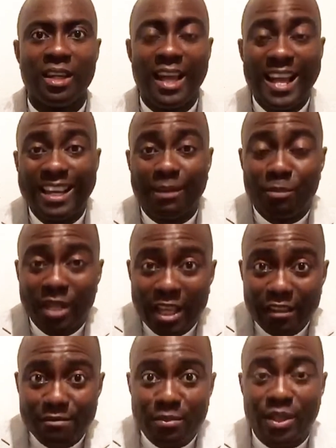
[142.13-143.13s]
Agar
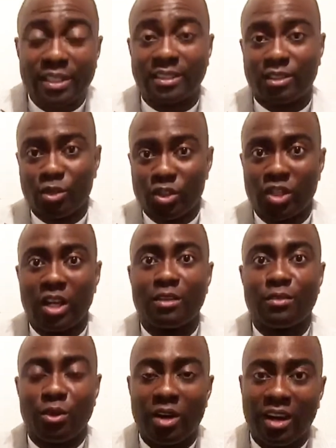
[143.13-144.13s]
gave birth to a
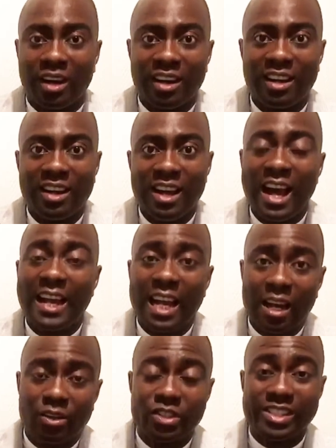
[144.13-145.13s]
child for her, and
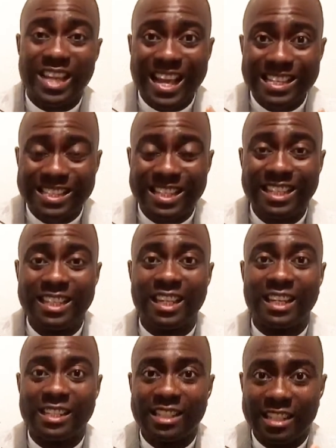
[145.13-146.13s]
now she's asking
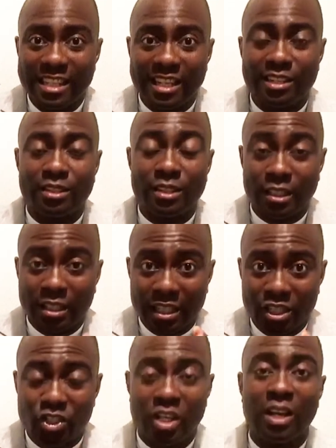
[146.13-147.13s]
that
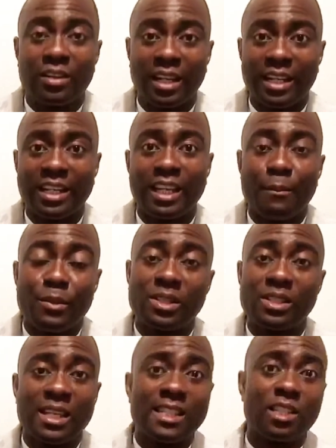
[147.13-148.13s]
the child and Agar be
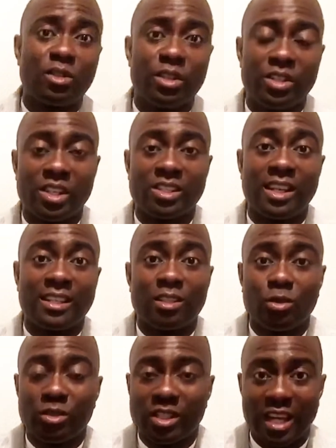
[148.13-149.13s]
sent into the desert
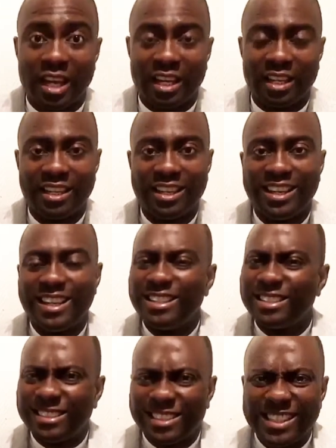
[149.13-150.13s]
to die.
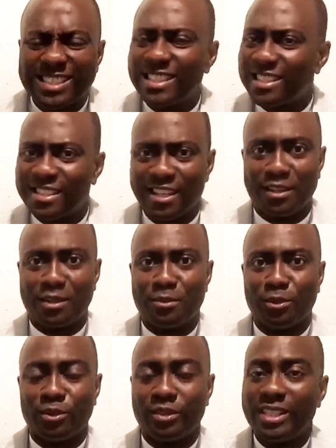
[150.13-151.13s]
This is
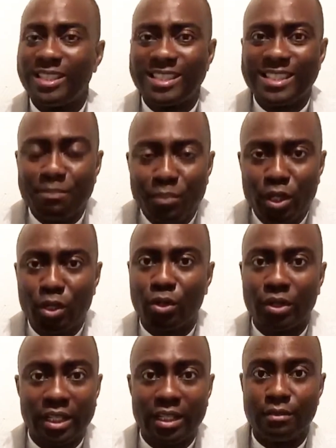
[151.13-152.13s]
terrible. This is
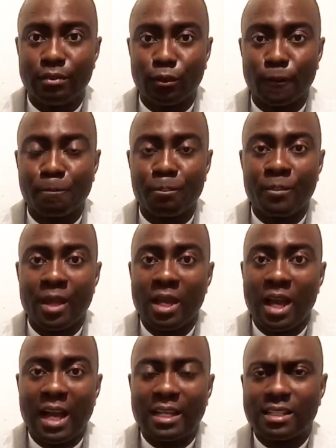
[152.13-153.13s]
pure evil.
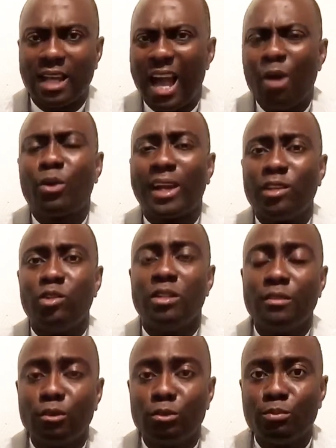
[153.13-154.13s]
And how can you
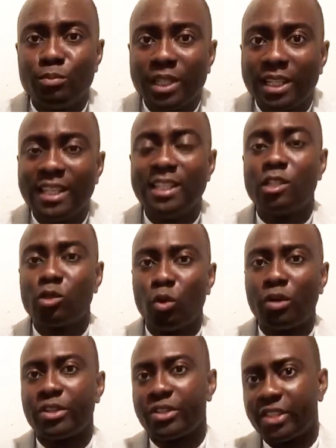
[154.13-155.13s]
even begin to
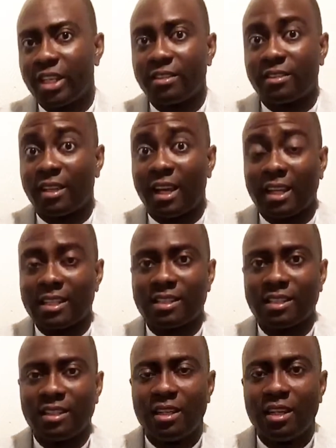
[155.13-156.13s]
understand that?
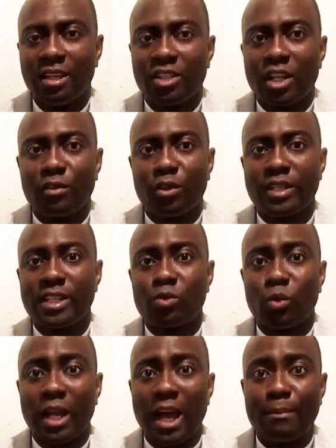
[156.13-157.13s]
Child of God, this is
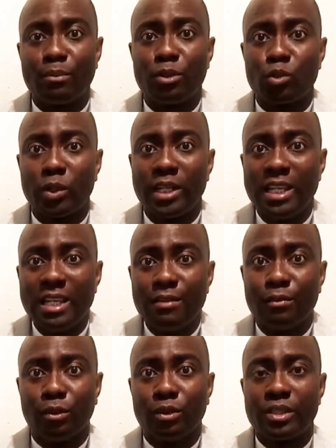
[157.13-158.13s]
what happens when
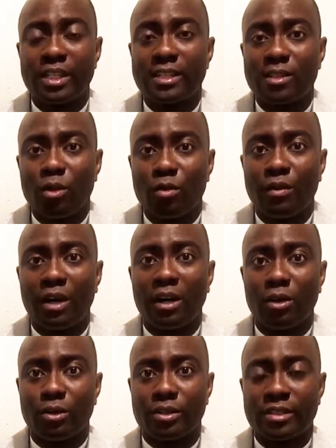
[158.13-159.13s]
evil takes over
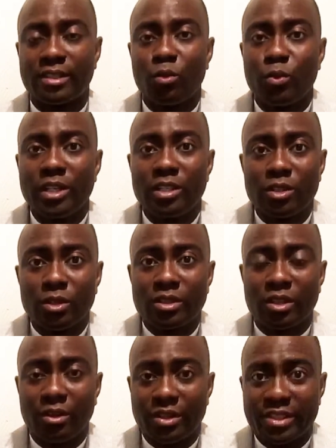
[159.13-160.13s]
us. We
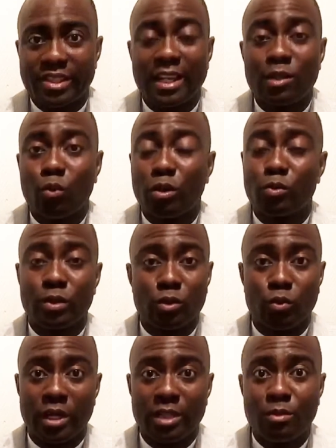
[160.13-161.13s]
don't understand what we
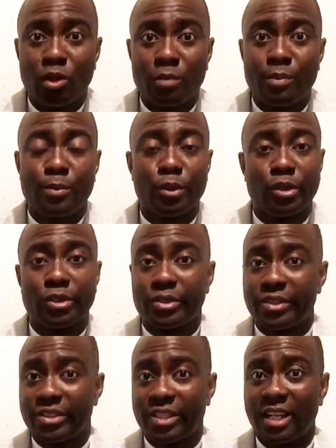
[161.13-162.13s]
do anymore. People don't
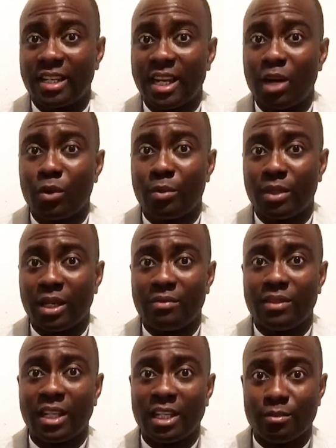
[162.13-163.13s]
understand how we're
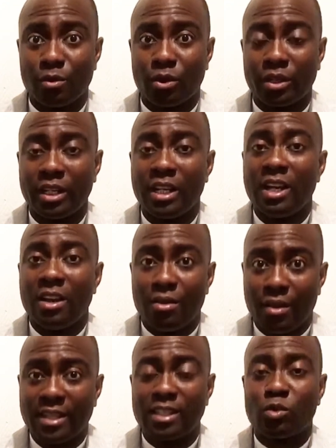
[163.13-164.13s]
behaving anymore.
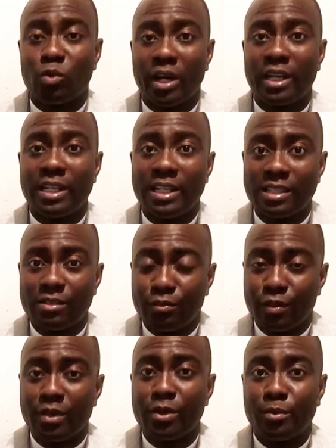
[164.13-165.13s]
That is why it is
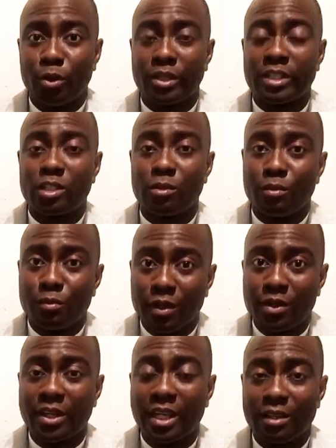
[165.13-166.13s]
very important to be
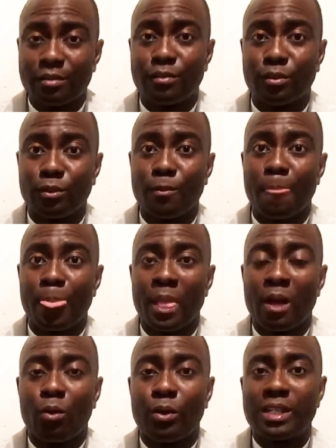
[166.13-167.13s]
very careful
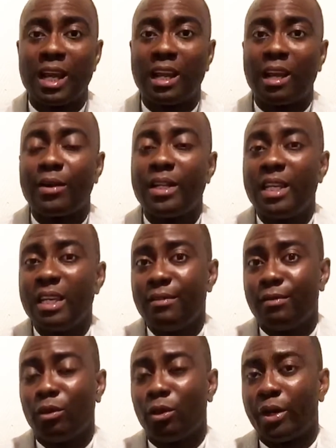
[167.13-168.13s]
with allowing
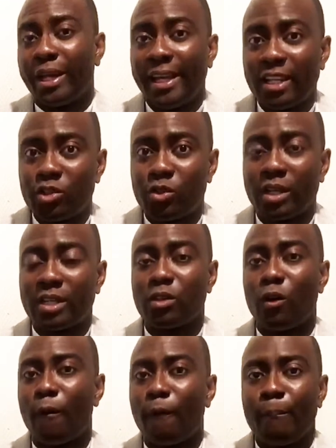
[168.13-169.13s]
evil or hatred
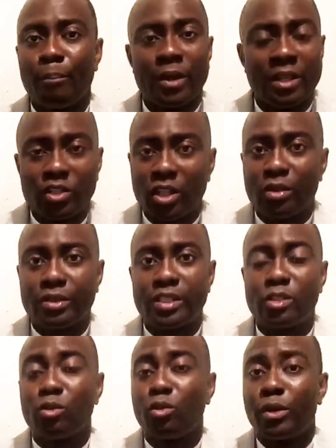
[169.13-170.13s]
or jealousy
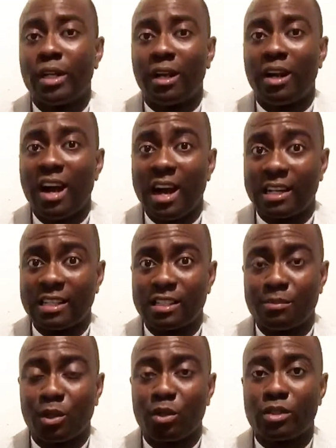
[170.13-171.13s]
to grow in our hearts.
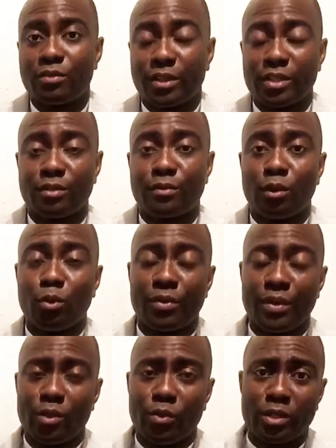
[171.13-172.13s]
Because first of all, we
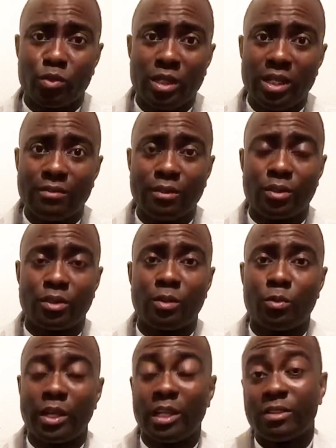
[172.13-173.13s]
think we're doing evil to
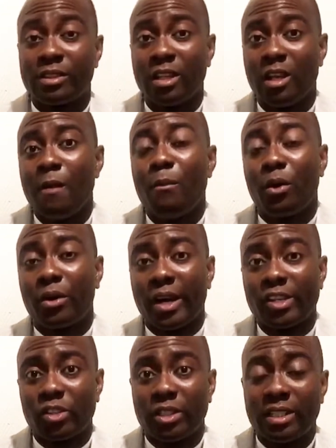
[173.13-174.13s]
someone else, but
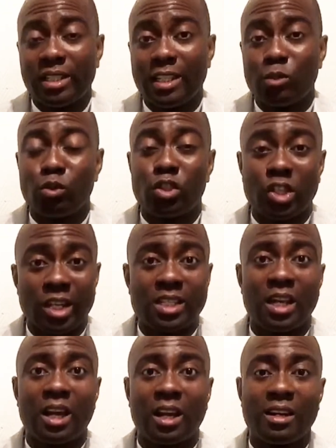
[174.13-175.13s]
gradually it will change
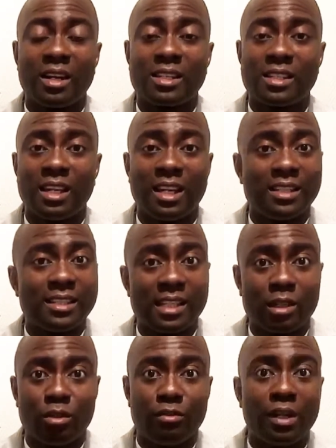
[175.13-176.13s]
our character and
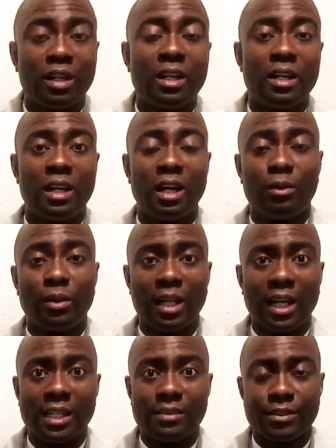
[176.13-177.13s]
take over our
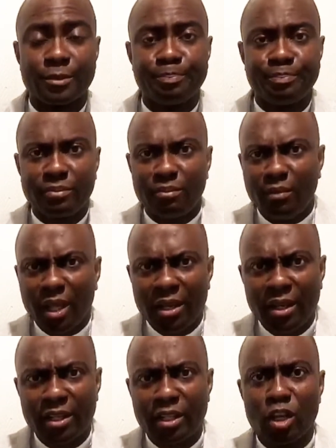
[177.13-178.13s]
lives.
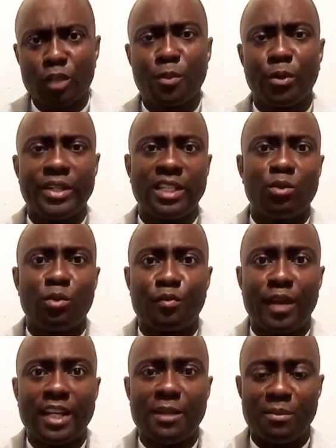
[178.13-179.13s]
Now, in the gospel reading, we
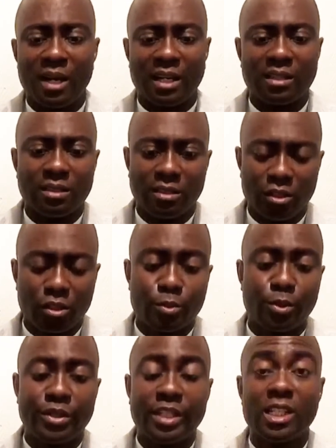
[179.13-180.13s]
find a man. The
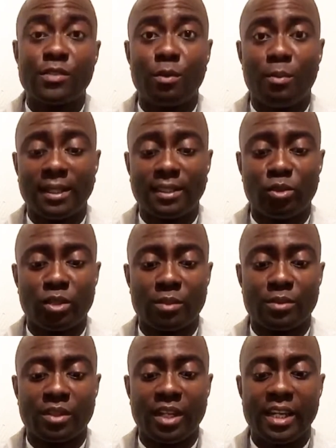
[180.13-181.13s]
gospel reading is from Matthew
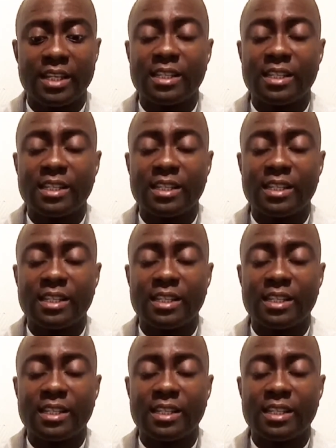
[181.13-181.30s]
chapter 8,